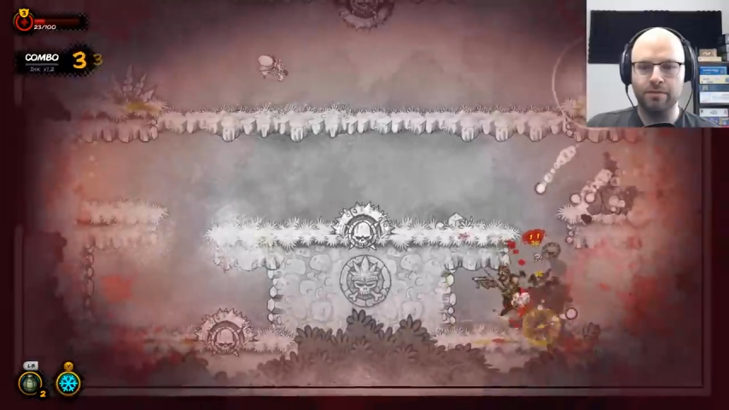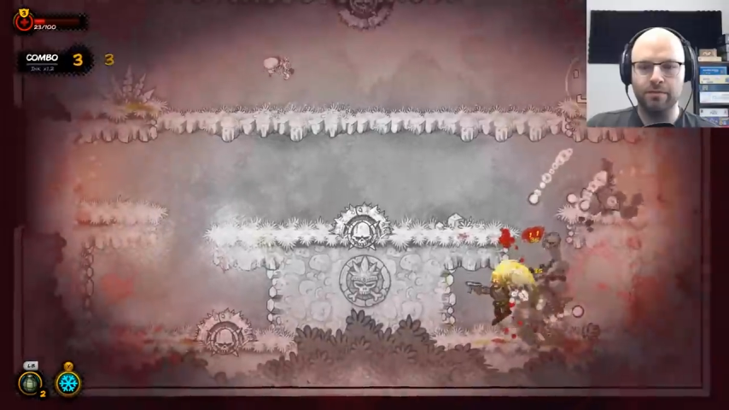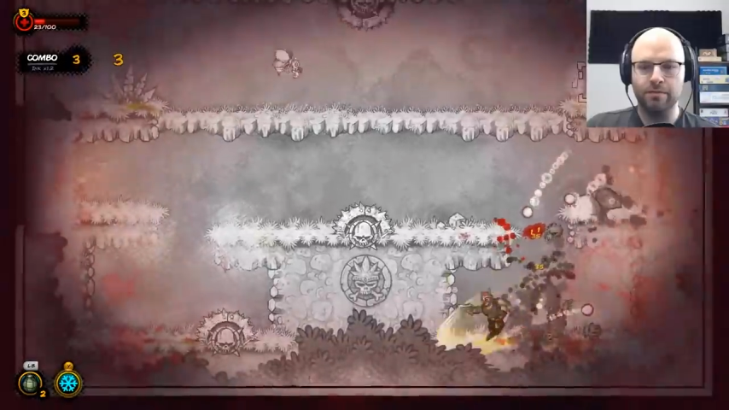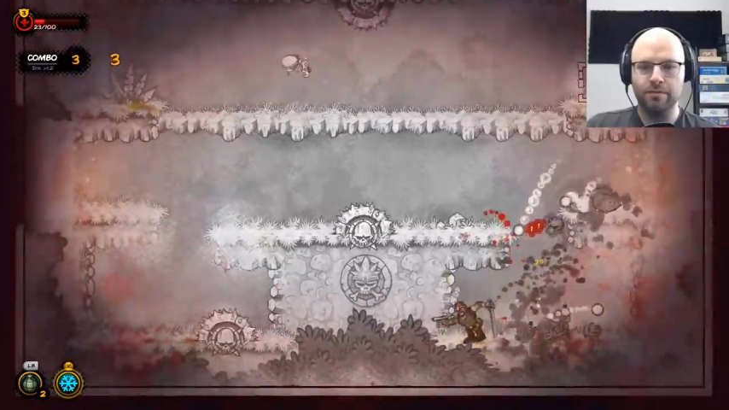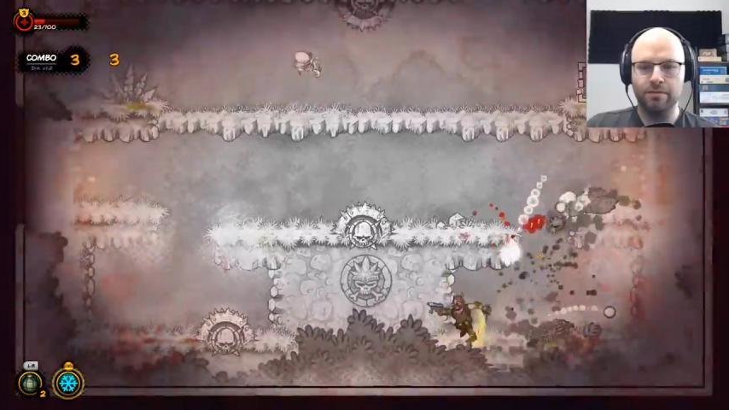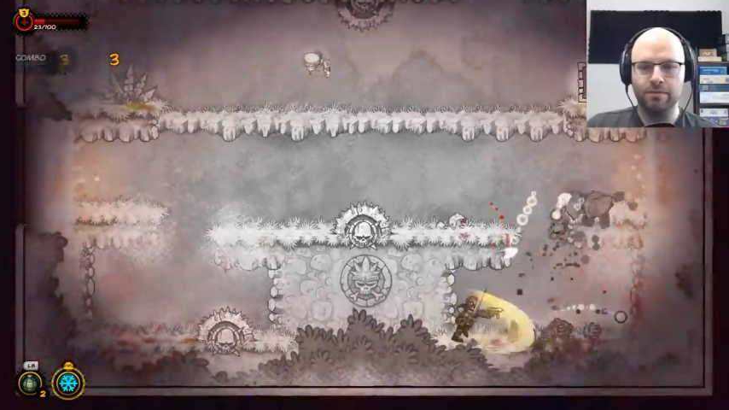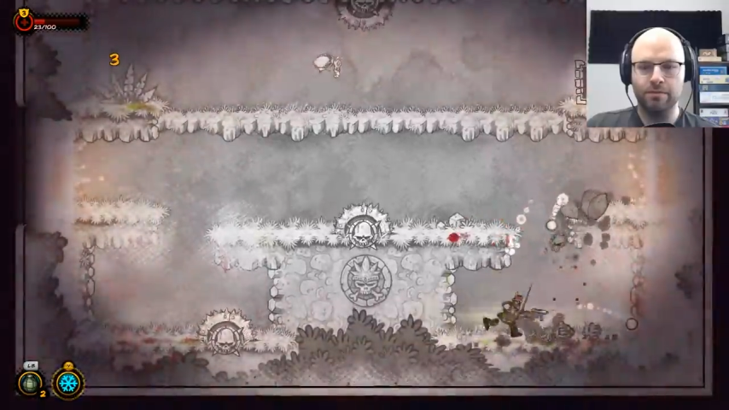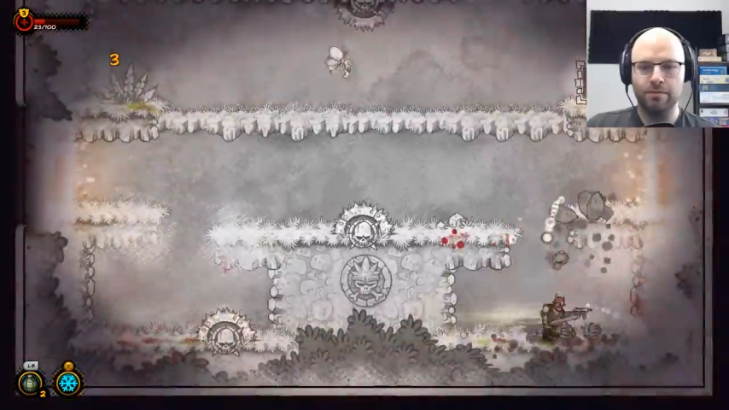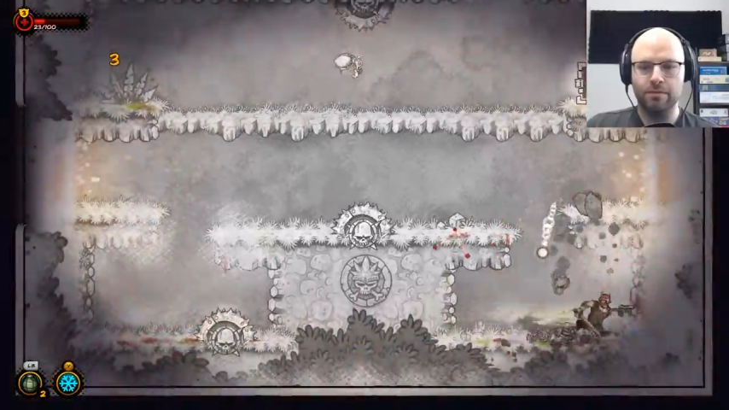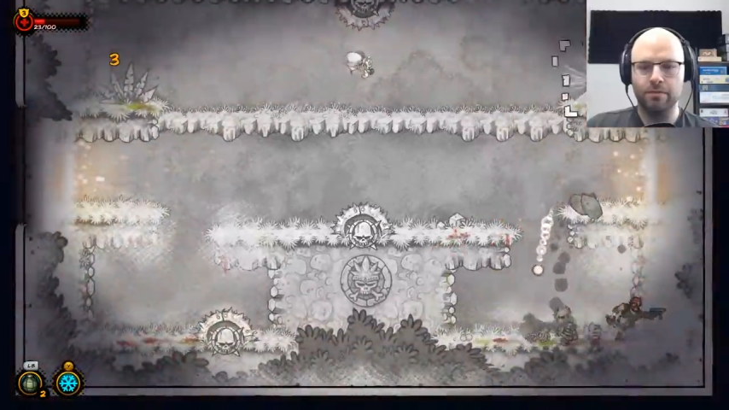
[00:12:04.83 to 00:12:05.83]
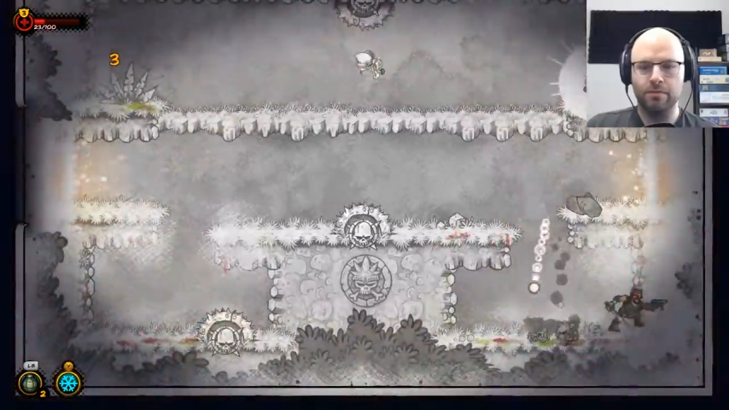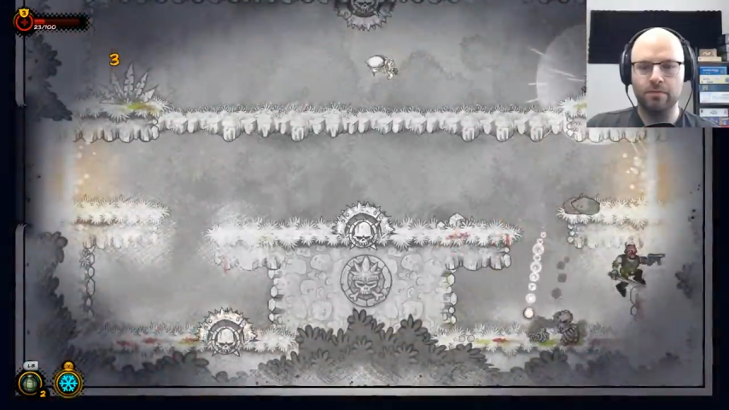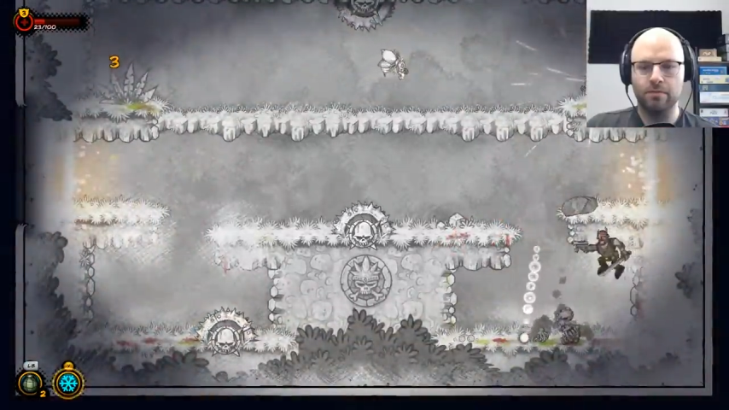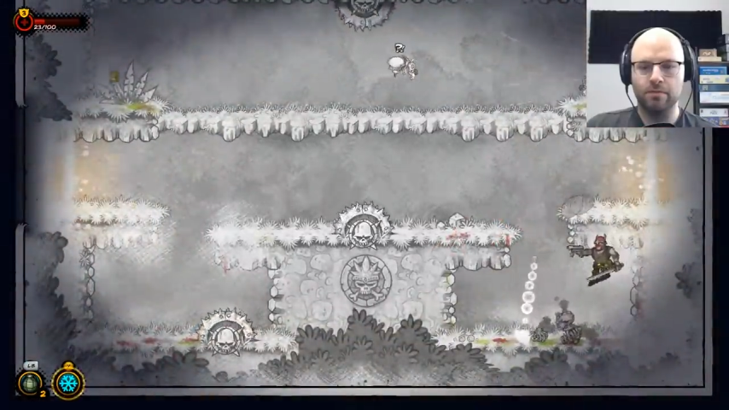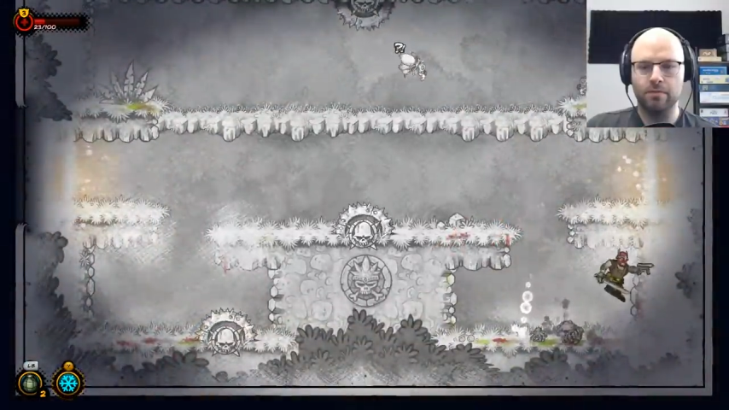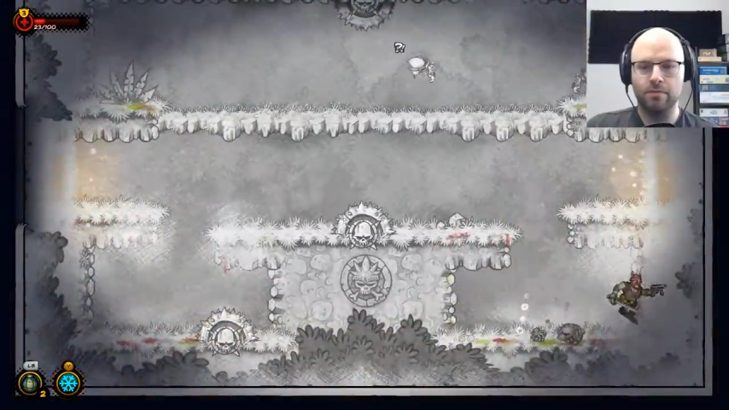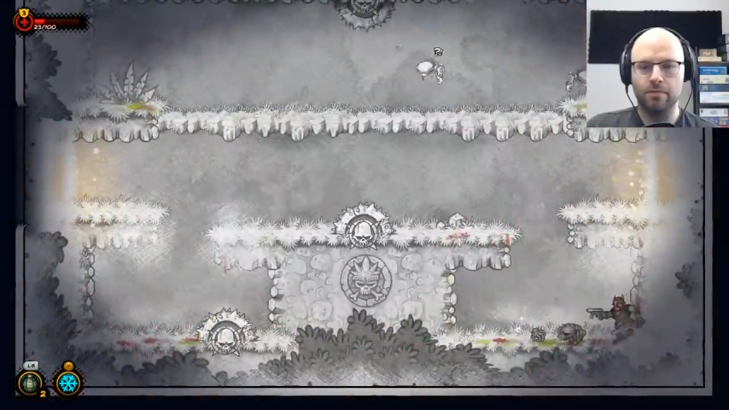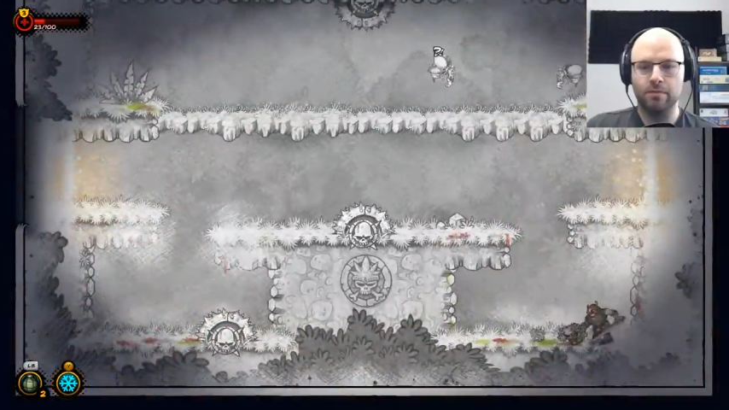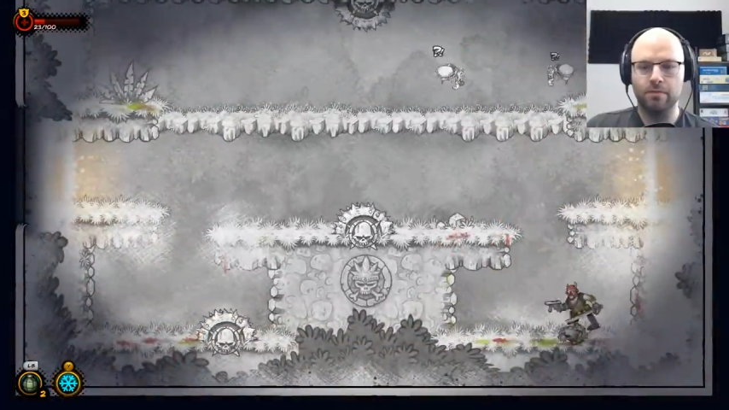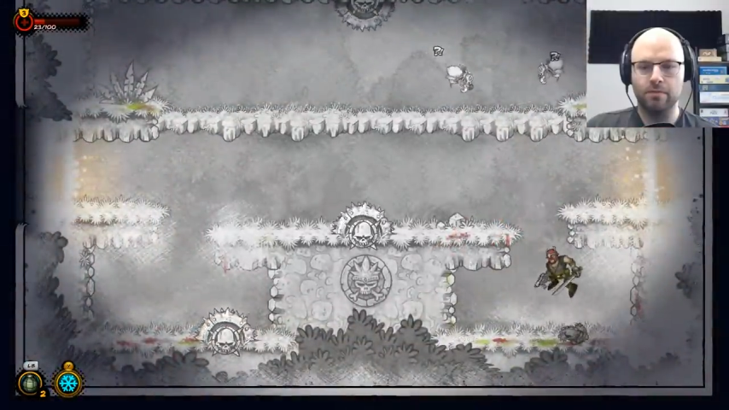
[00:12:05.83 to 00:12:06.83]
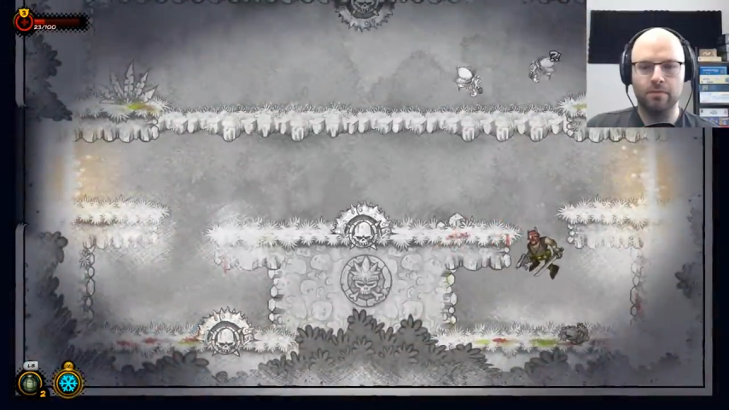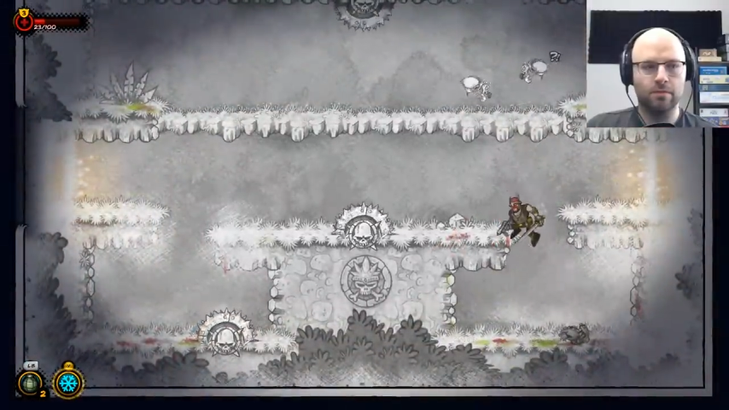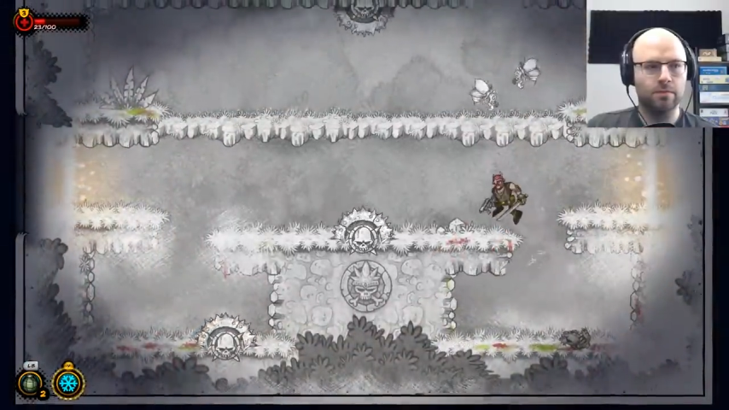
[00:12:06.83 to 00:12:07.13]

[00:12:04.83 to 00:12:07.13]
Nobody speaks.